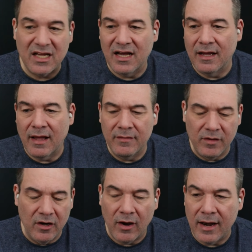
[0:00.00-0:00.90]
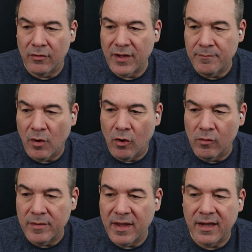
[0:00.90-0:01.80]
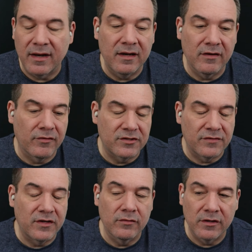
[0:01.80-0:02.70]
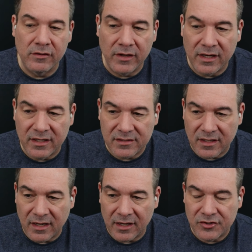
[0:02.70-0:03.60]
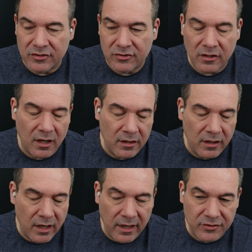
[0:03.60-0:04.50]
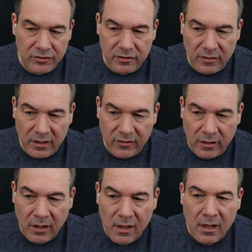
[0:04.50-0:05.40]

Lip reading: I don't think poll would make any difference if you were doing a dozen connections or 100 connections or whatever.